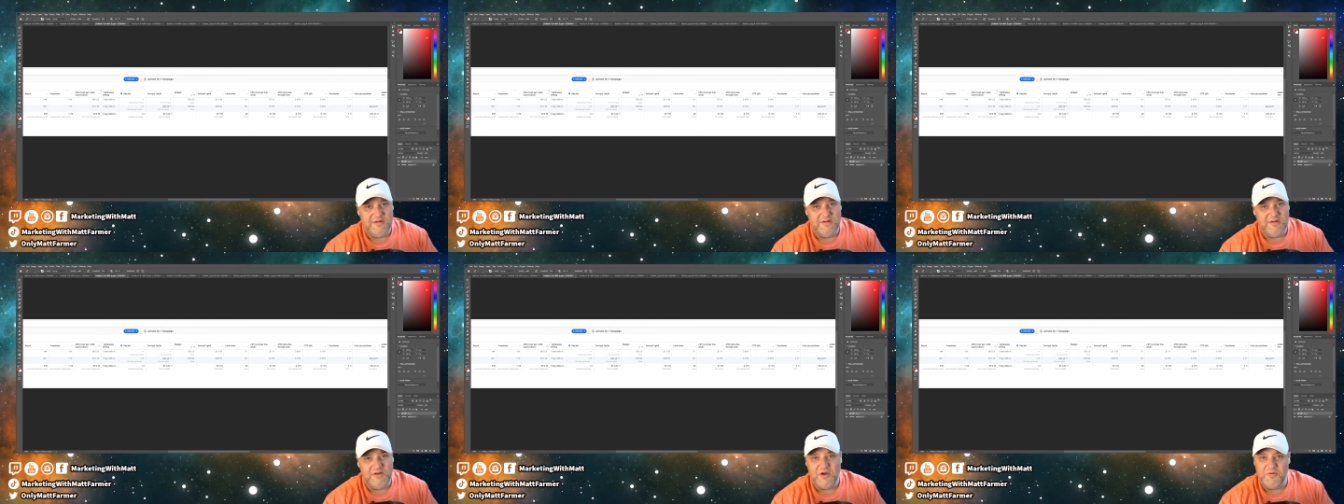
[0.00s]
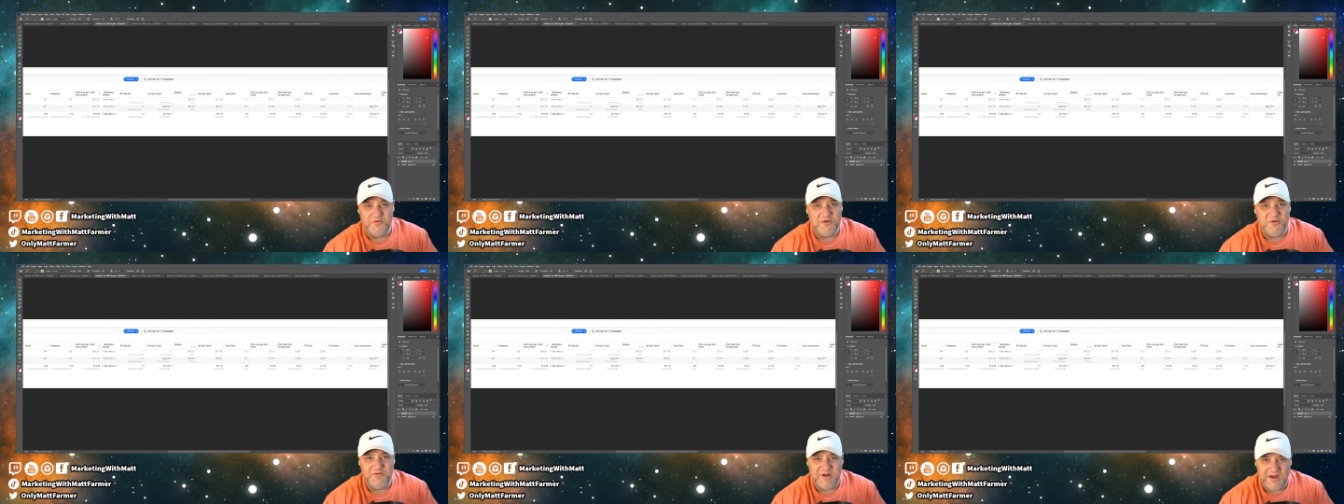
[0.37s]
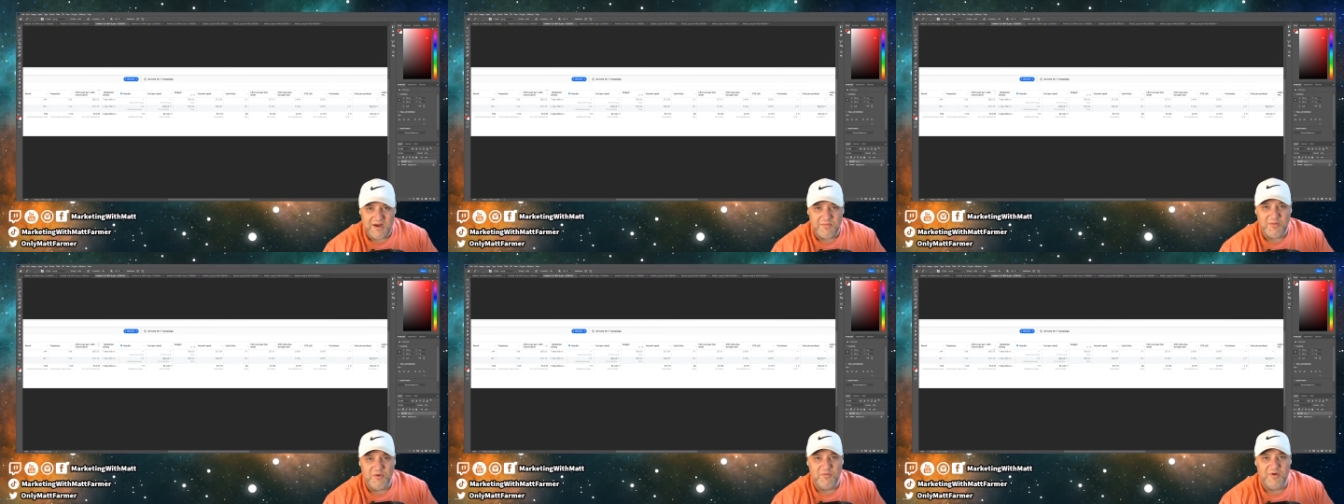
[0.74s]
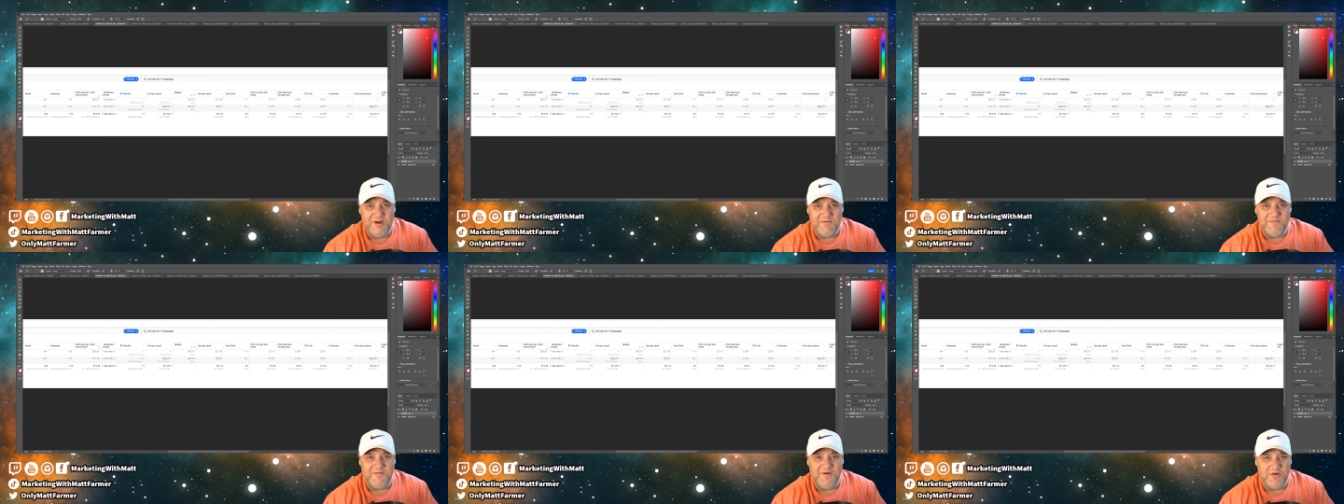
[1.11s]
Don't do day number
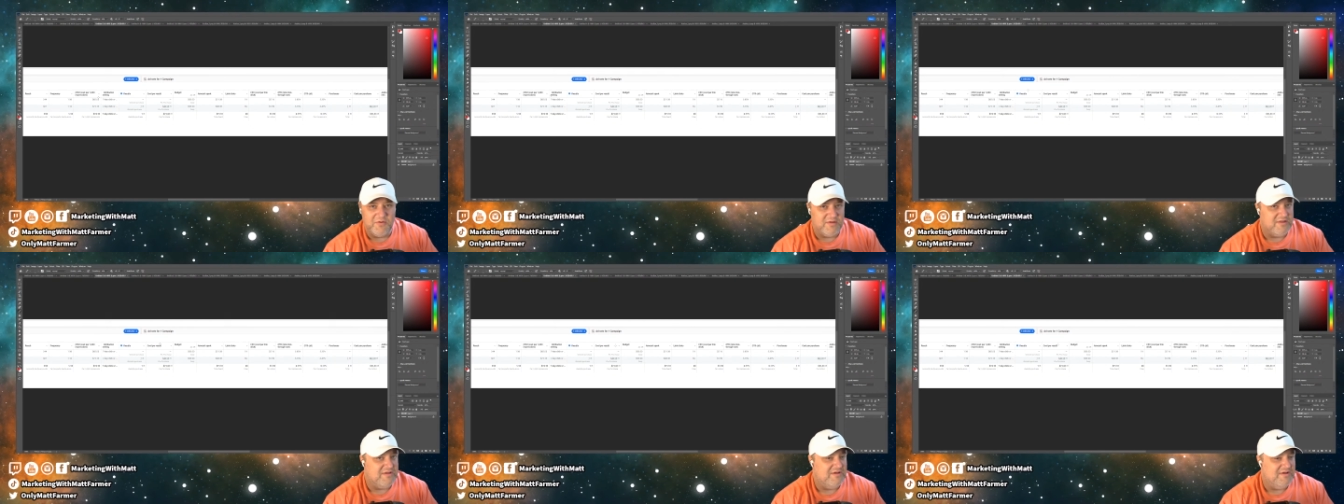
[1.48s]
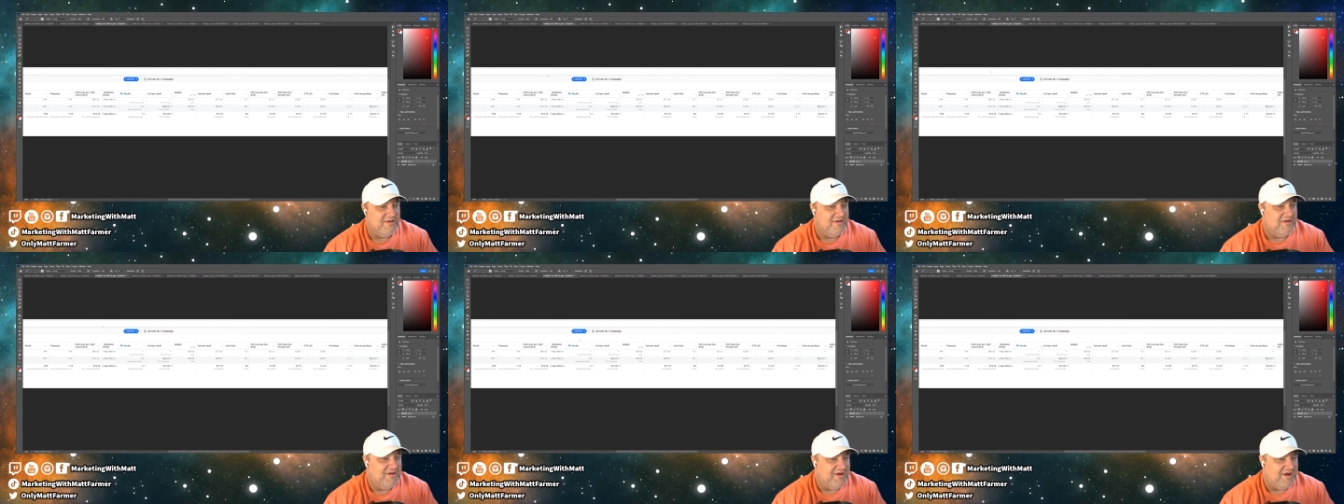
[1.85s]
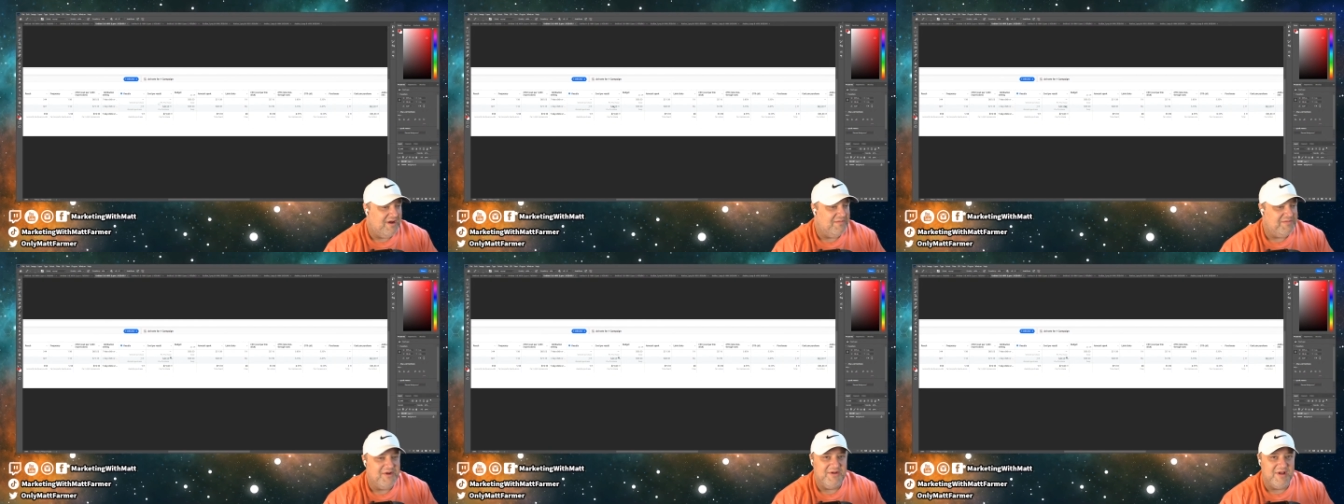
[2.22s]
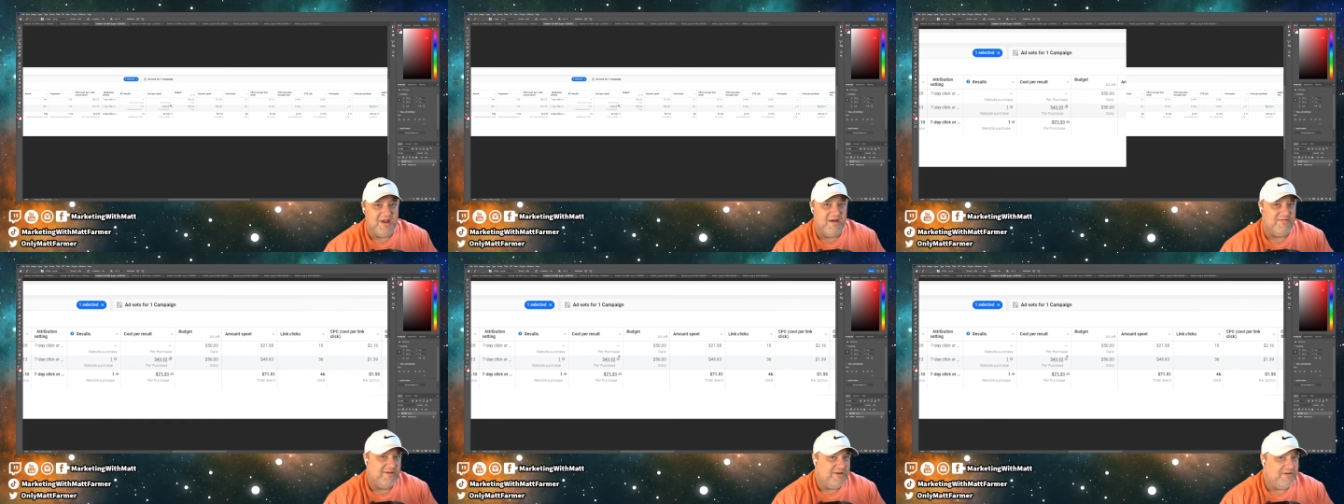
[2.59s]
1, folks. No, you
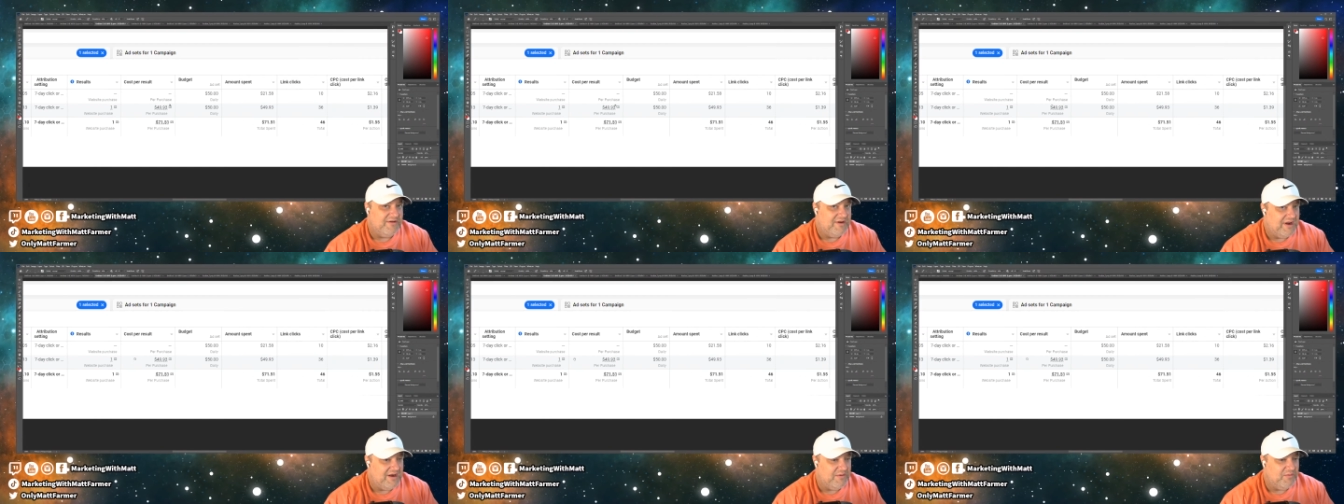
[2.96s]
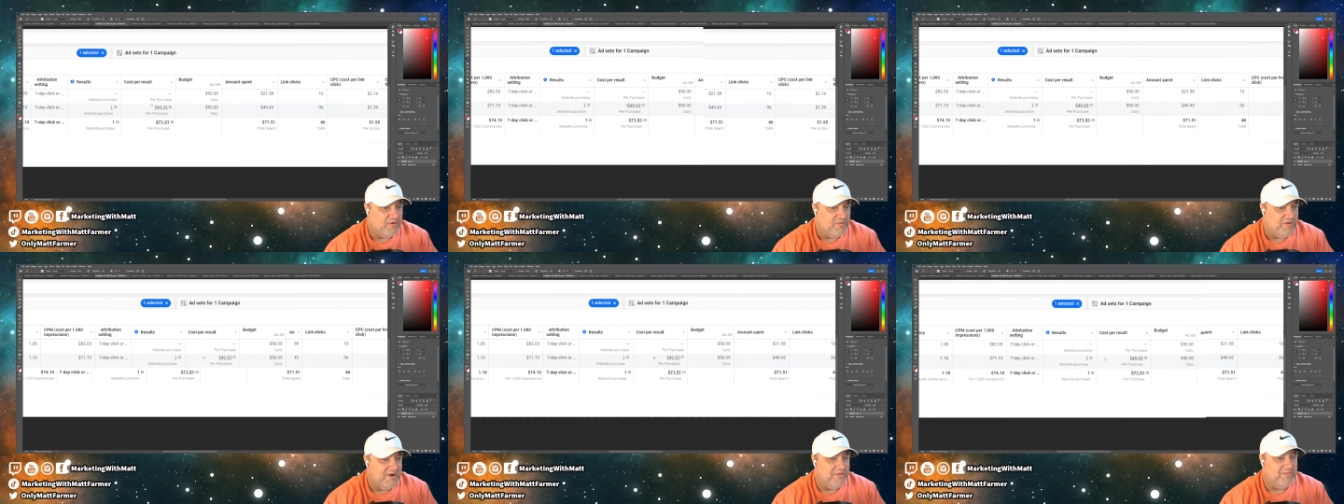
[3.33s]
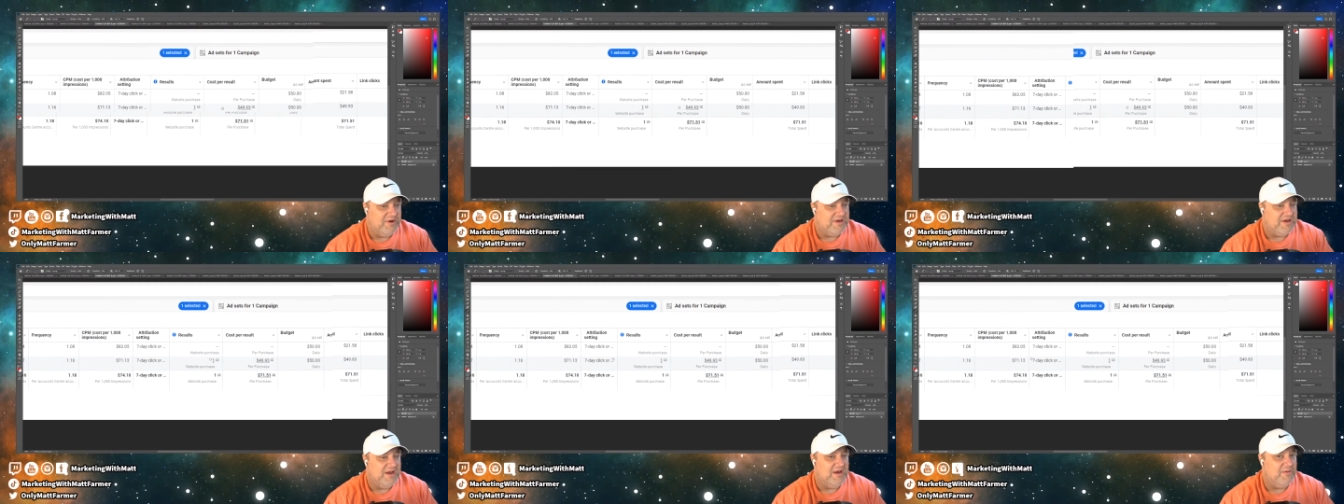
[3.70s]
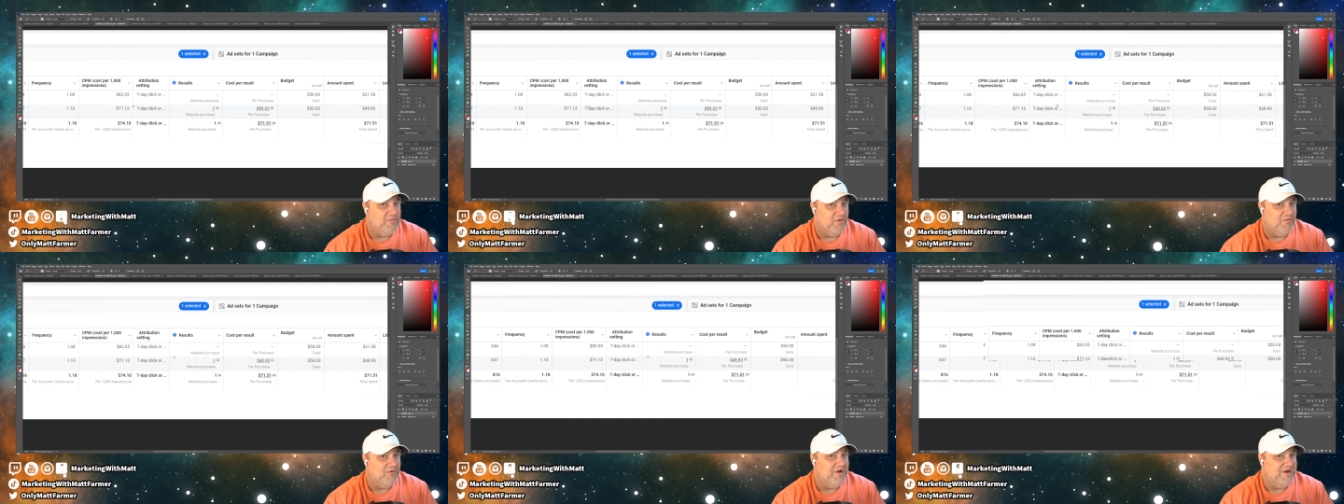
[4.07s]
have to do day number 1, but day
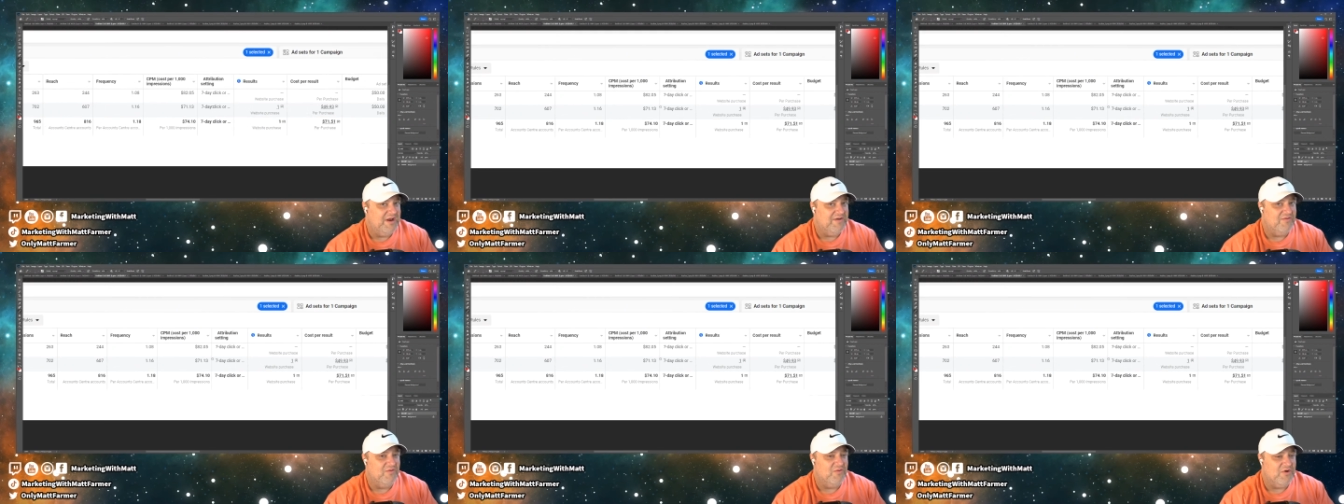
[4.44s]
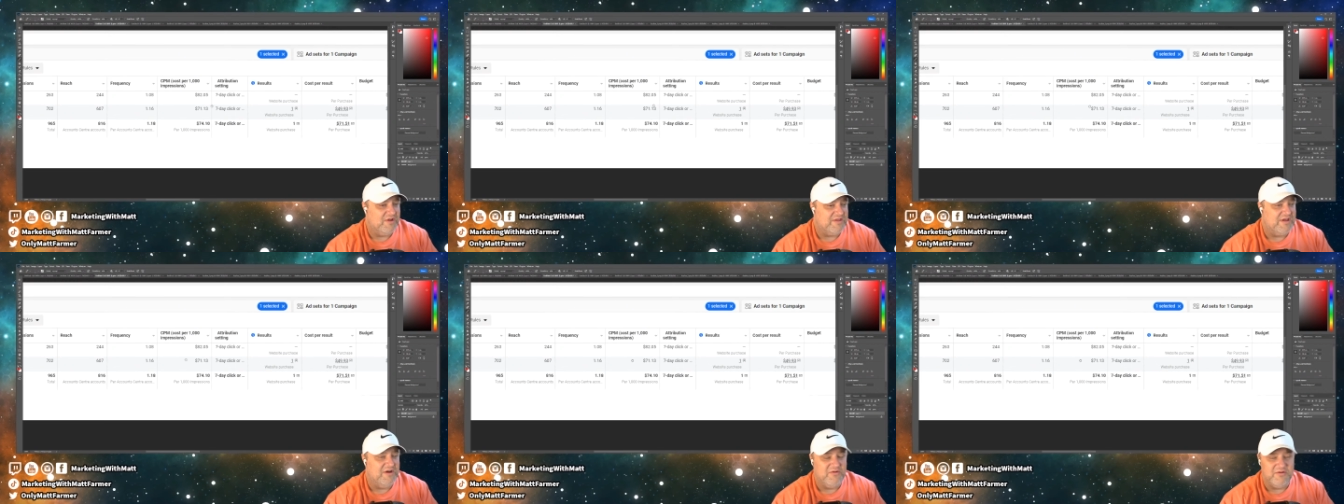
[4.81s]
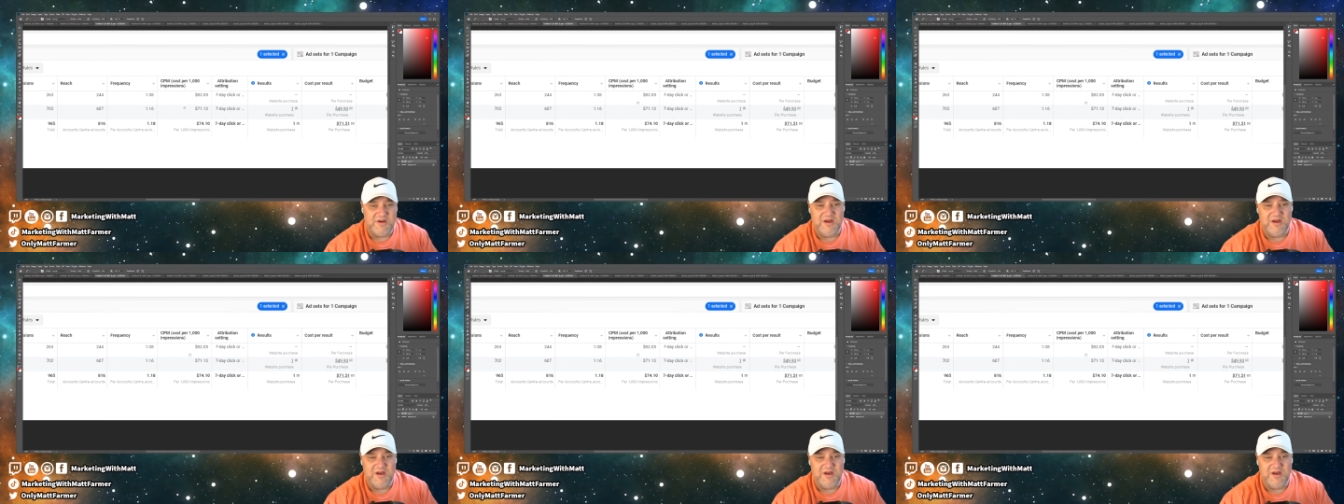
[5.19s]
number 1 never works out.